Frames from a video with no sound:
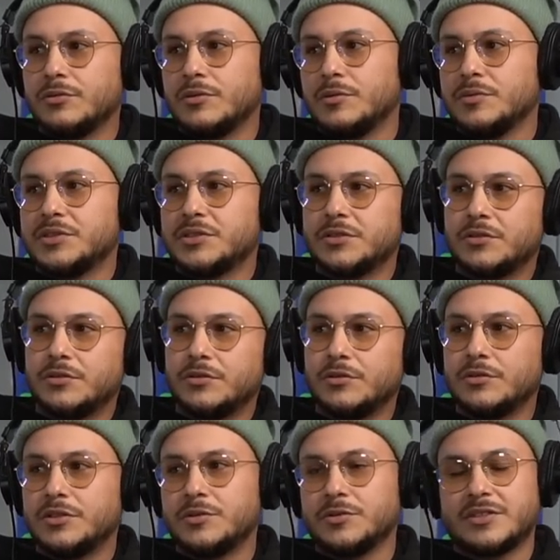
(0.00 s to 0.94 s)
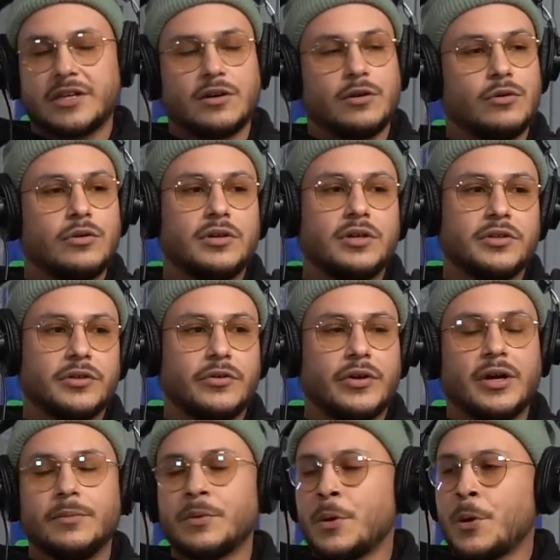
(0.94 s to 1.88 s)
what we should do, because it was like a whole
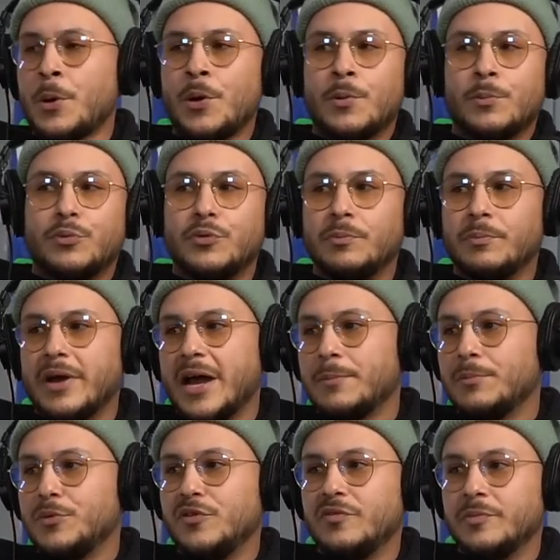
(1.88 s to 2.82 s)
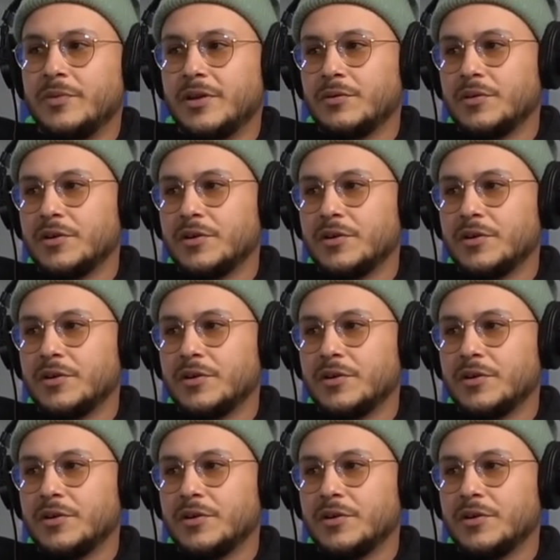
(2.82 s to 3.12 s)
underground boom bap movement.